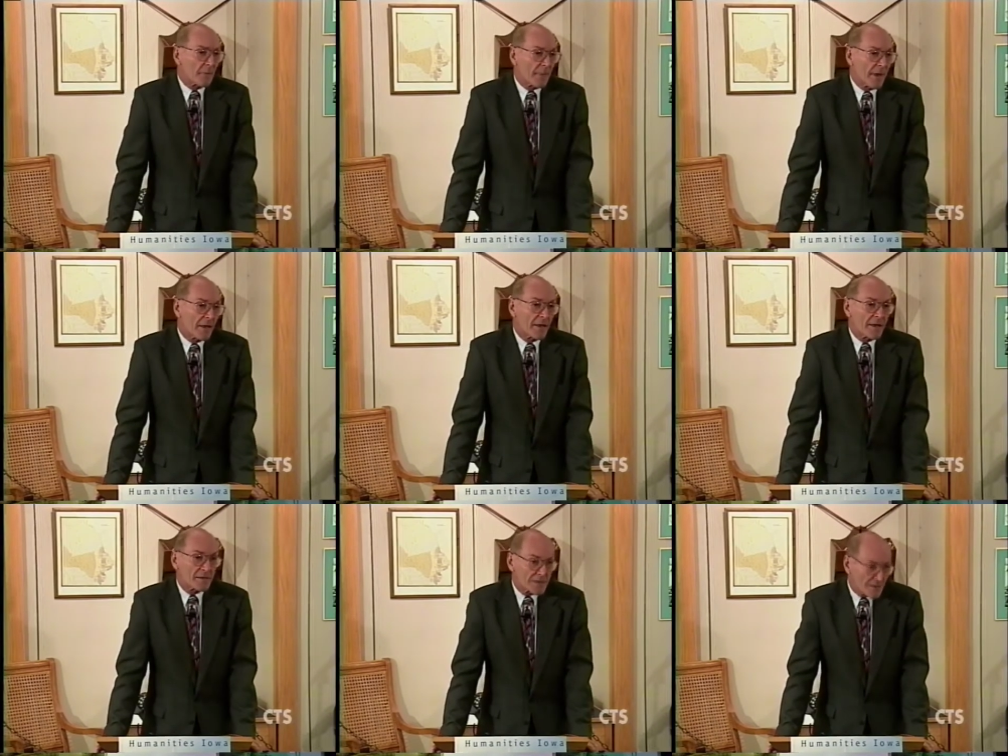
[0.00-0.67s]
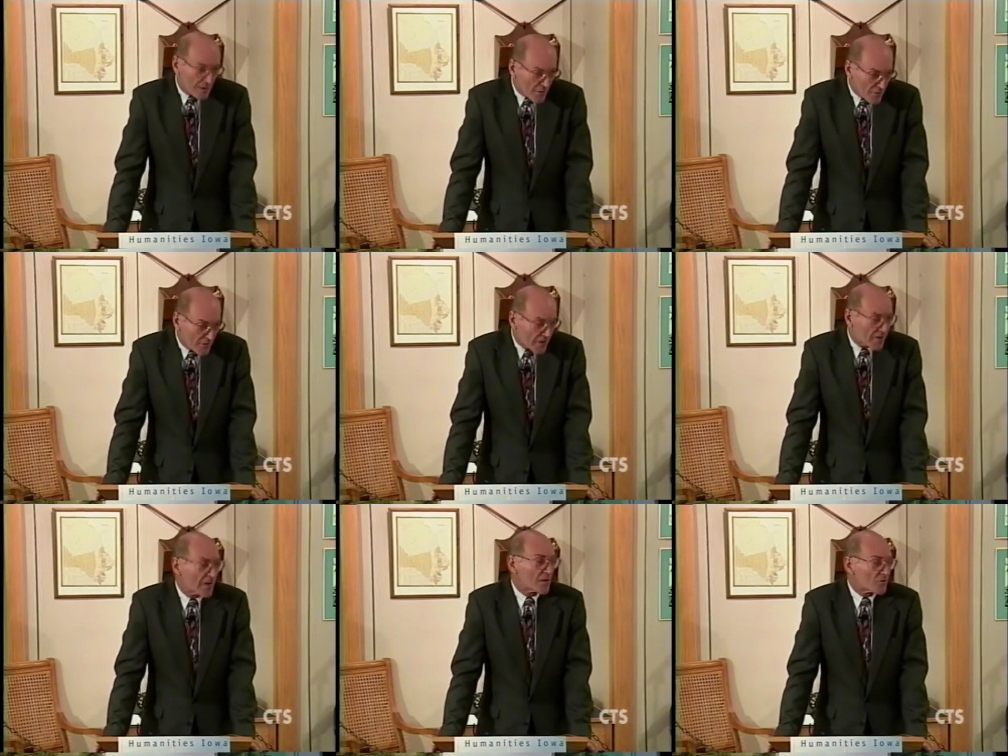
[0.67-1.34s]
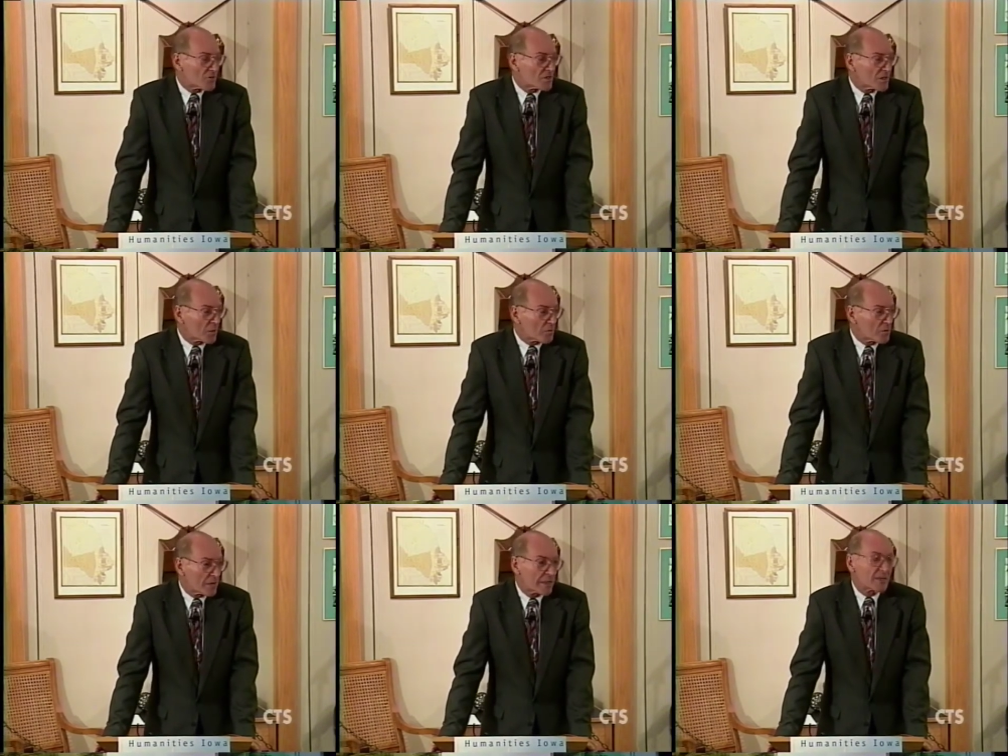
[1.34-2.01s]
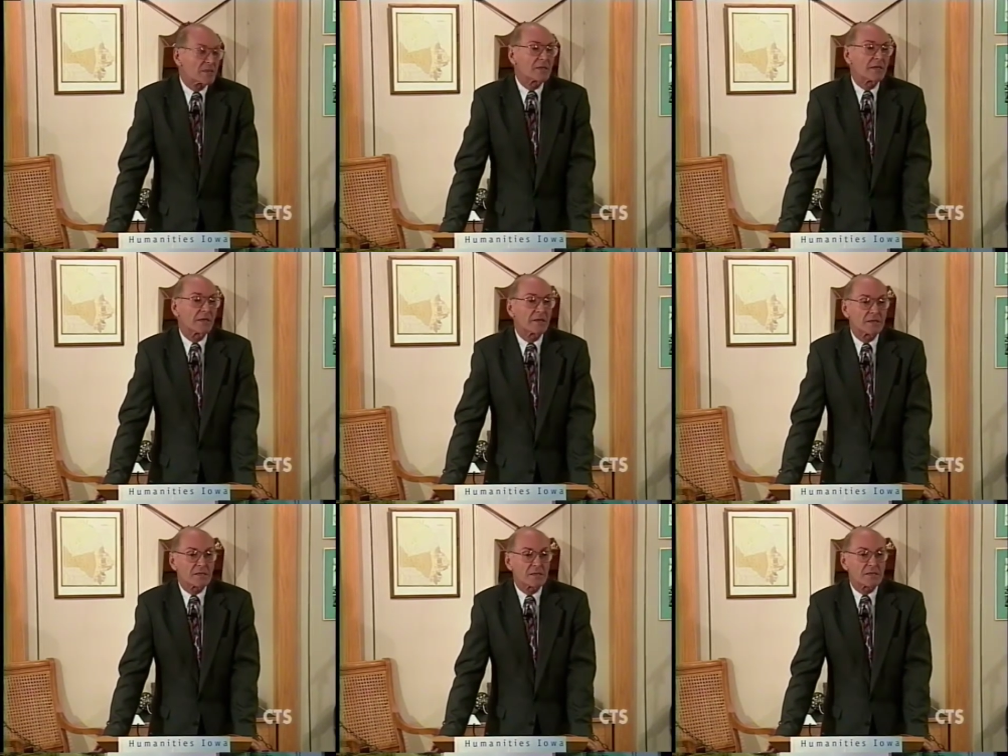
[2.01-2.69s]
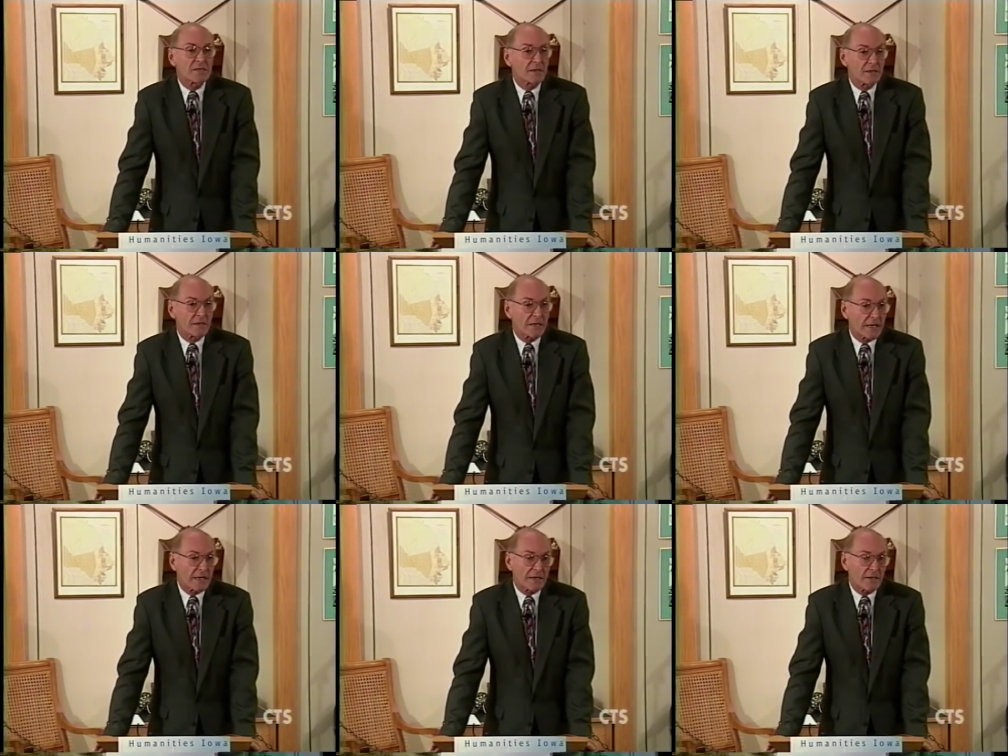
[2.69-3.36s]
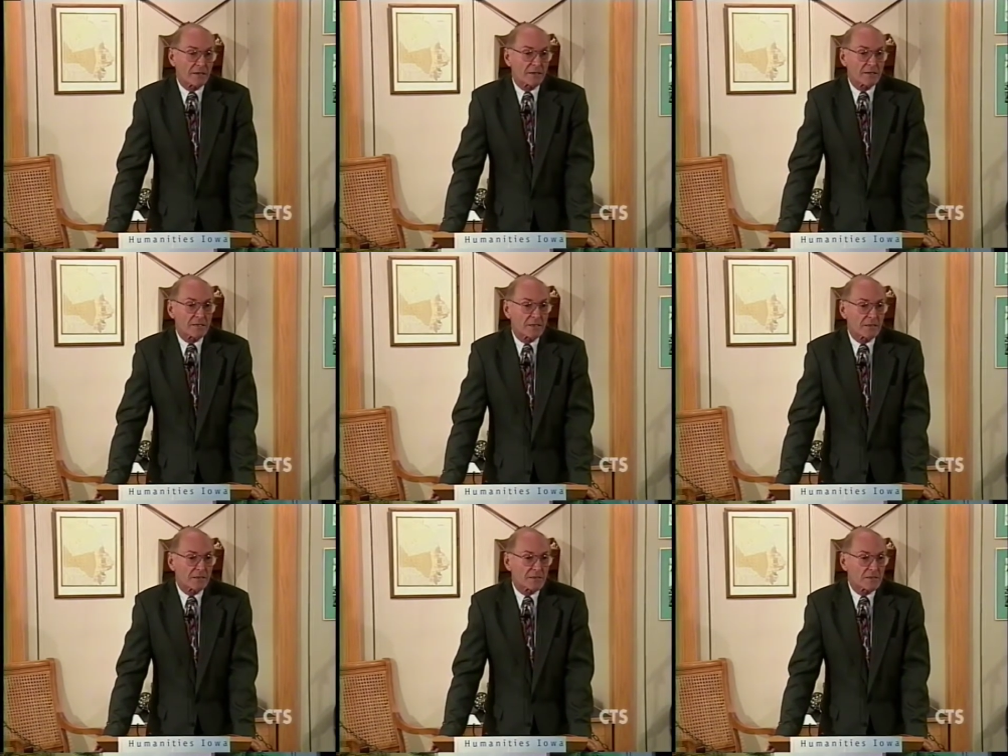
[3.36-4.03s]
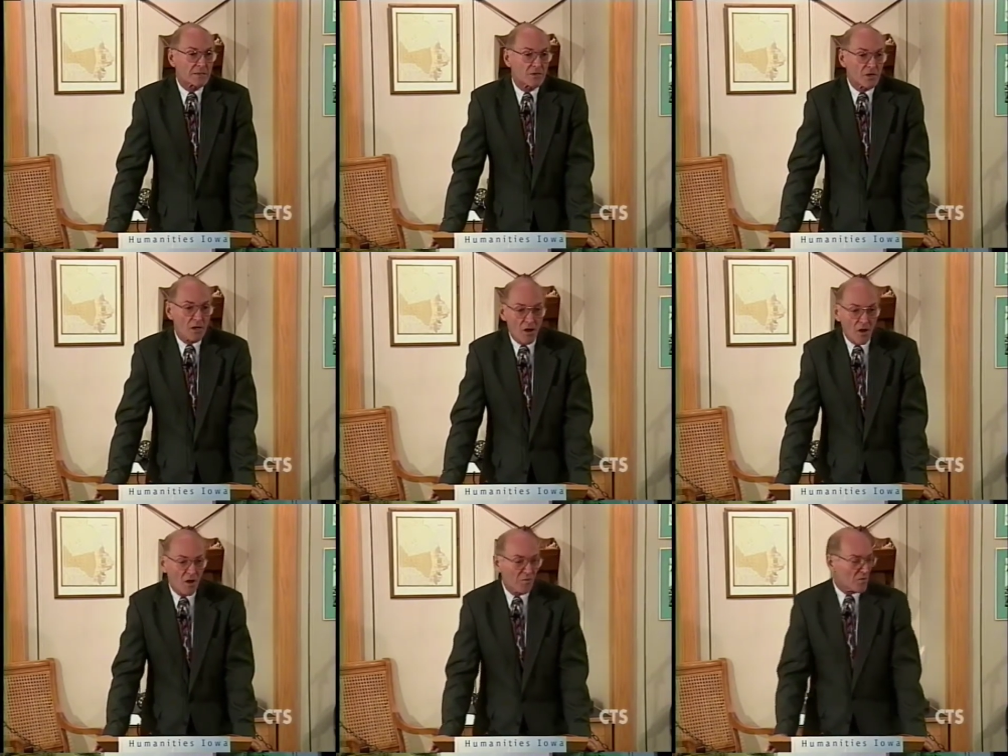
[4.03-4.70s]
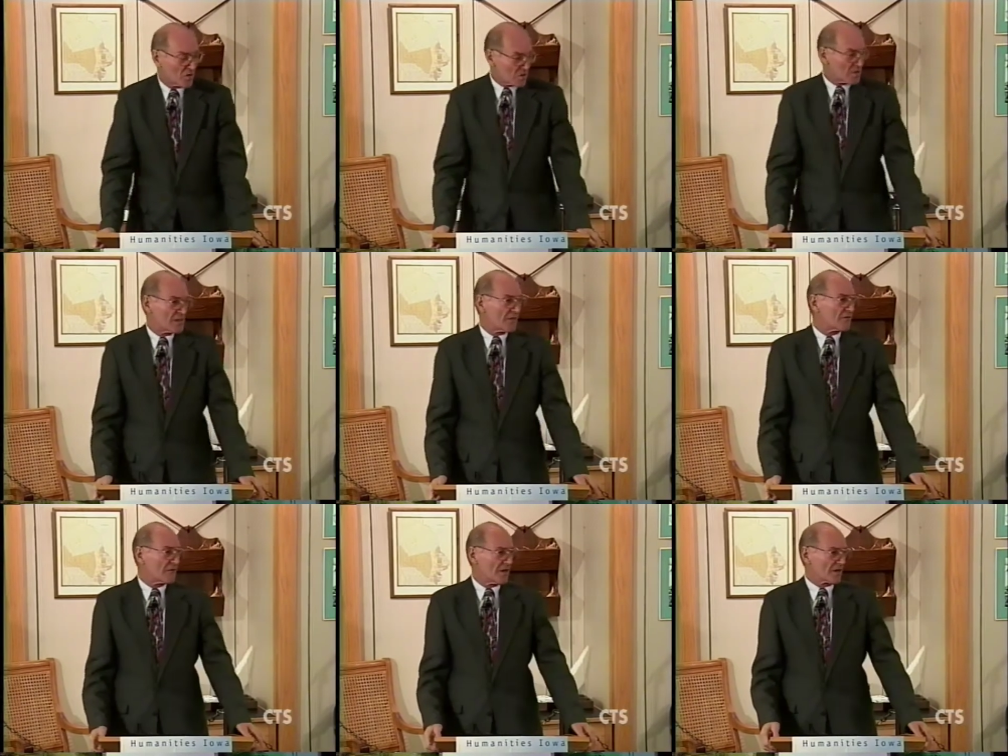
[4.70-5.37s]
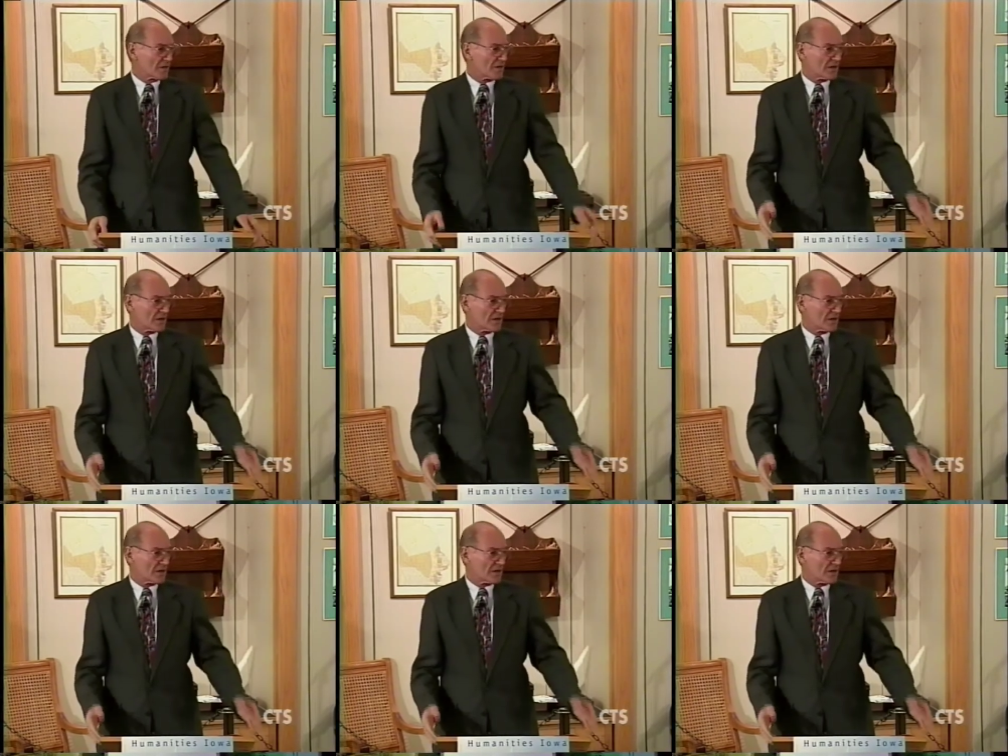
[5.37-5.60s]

And that's another very interesting place. There is, there again, it's, it's almost defunct.